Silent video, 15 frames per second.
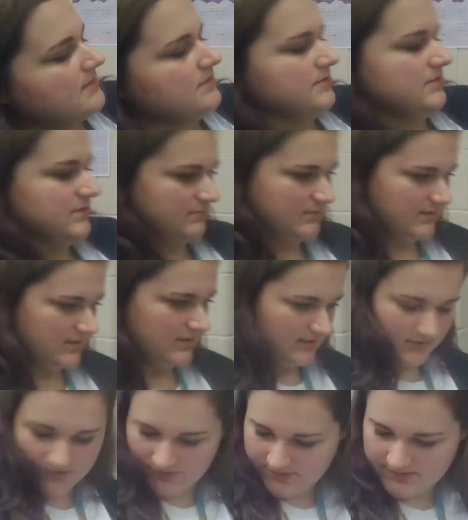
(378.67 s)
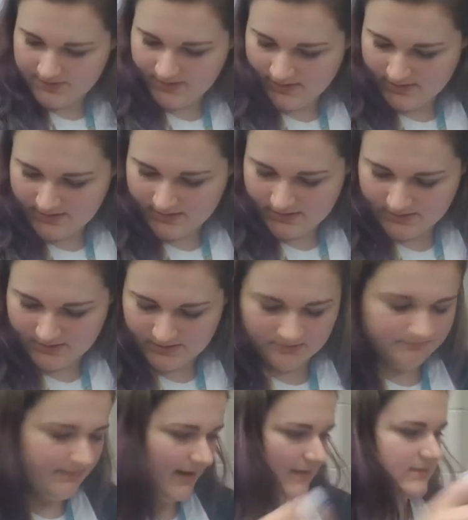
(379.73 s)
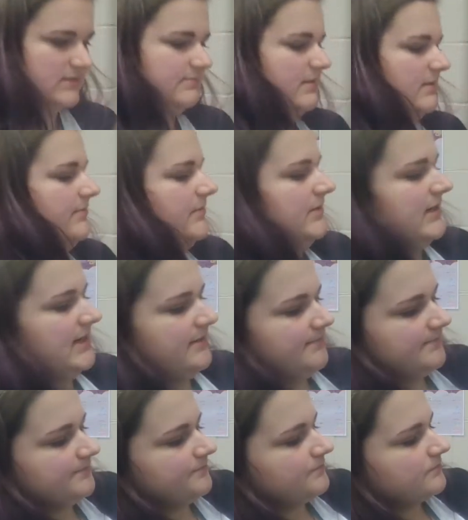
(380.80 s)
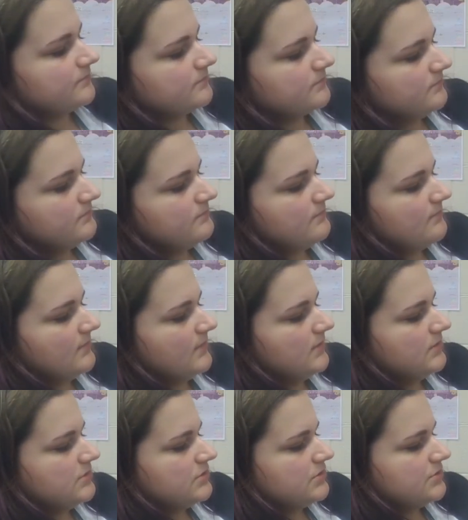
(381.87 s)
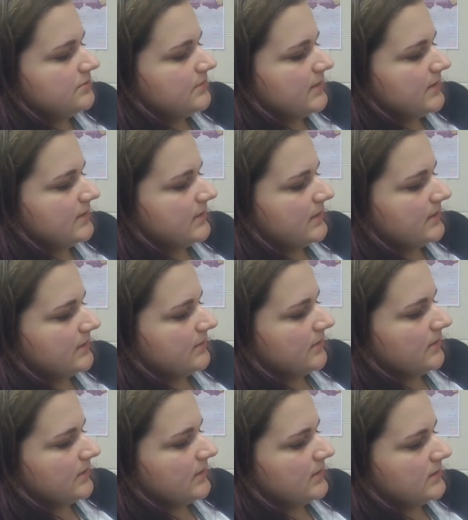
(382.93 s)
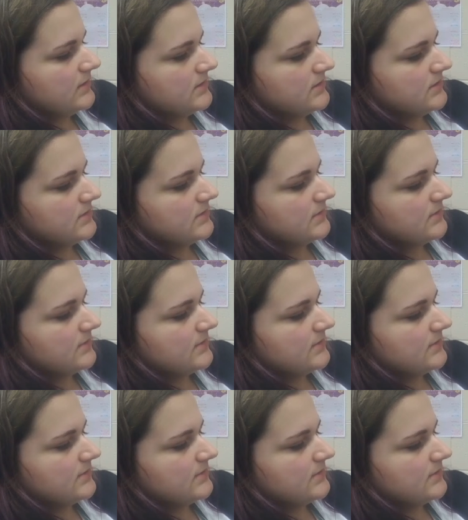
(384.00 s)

So now go back to purple again. Straight line across.